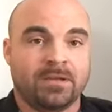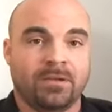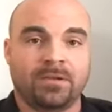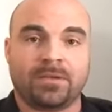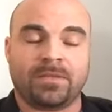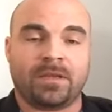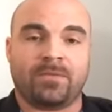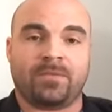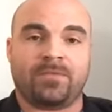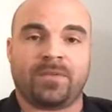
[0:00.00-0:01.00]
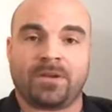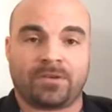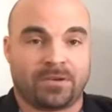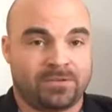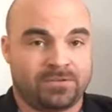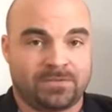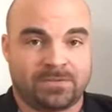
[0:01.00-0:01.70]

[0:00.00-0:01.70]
look at that with a fair conscience